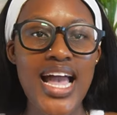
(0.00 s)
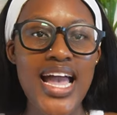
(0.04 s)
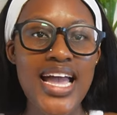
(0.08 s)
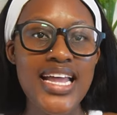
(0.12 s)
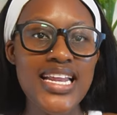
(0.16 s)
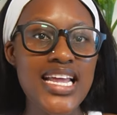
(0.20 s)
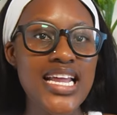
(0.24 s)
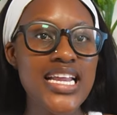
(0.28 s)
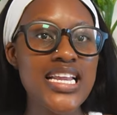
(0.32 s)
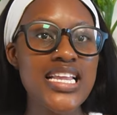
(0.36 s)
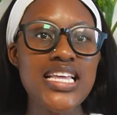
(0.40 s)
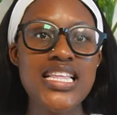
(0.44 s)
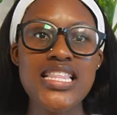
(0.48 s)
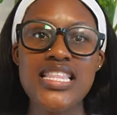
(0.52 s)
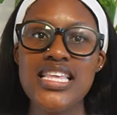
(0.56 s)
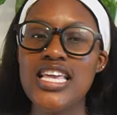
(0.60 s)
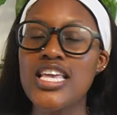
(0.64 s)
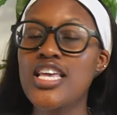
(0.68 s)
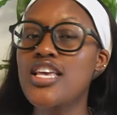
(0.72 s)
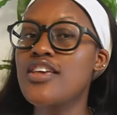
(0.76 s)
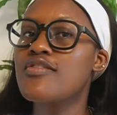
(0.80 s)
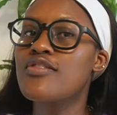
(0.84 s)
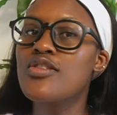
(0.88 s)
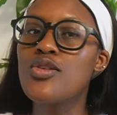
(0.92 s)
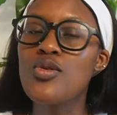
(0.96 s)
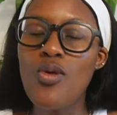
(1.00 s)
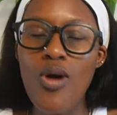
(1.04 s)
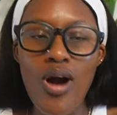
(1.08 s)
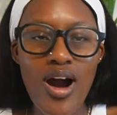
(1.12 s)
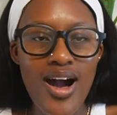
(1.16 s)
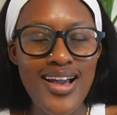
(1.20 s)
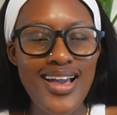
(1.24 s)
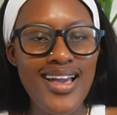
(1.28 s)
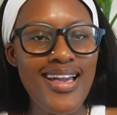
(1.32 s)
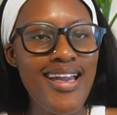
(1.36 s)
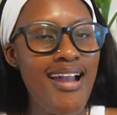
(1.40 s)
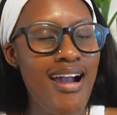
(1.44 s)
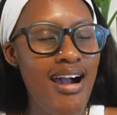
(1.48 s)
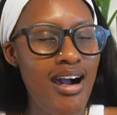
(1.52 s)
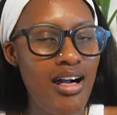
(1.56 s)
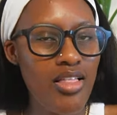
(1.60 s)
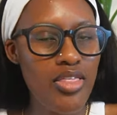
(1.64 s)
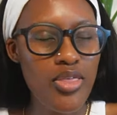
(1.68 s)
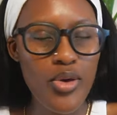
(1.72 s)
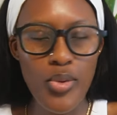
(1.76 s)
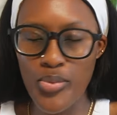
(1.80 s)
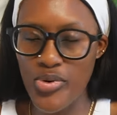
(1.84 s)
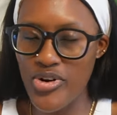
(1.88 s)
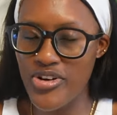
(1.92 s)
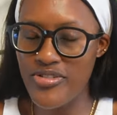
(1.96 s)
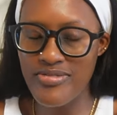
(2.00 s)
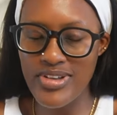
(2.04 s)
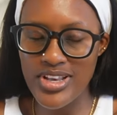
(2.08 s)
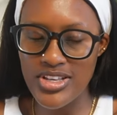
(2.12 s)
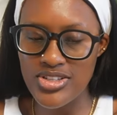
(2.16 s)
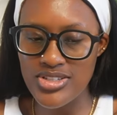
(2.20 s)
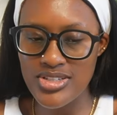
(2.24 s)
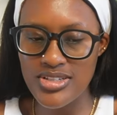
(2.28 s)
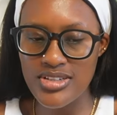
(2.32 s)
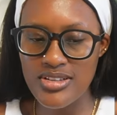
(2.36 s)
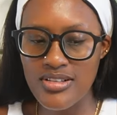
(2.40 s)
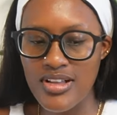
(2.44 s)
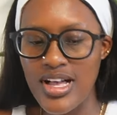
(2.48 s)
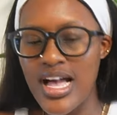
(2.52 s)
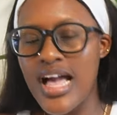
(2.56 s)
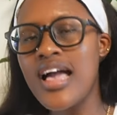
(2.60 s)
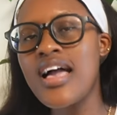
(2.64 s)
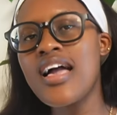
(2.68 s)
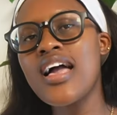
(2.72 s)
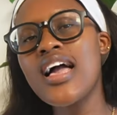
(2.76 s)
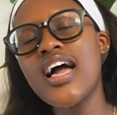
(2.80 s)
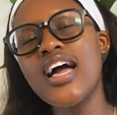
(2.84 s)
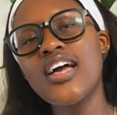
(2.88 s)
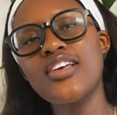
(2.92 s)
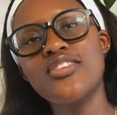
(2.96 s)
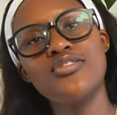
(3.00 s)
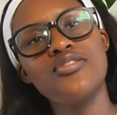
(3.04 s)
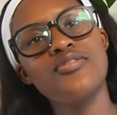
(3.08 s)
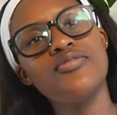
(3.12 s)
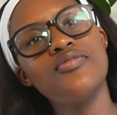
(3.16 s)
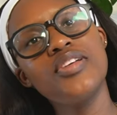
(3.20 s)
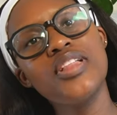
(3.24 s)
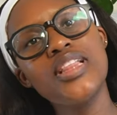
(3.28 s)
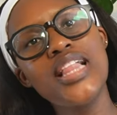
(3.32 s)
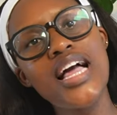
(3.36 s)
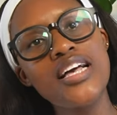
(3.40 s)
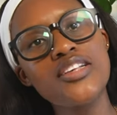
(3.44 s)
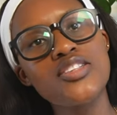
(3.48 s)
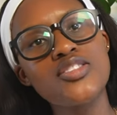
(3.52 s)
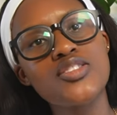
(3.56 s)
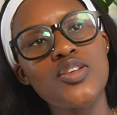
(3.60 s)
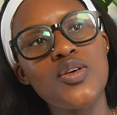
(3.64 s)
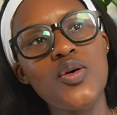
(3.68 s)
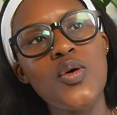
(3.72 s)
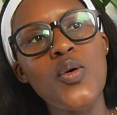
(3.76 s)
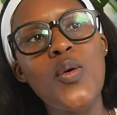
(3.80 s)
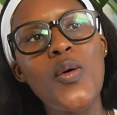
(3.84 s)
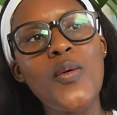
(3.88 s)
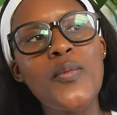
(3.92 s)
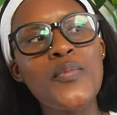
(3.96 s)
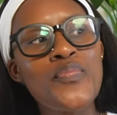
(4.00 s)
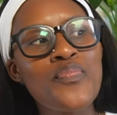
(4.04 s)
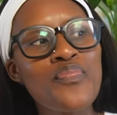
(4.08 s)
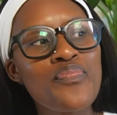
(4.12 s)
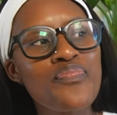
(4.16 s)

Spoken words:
add anything, if you are a health professional and you feel as though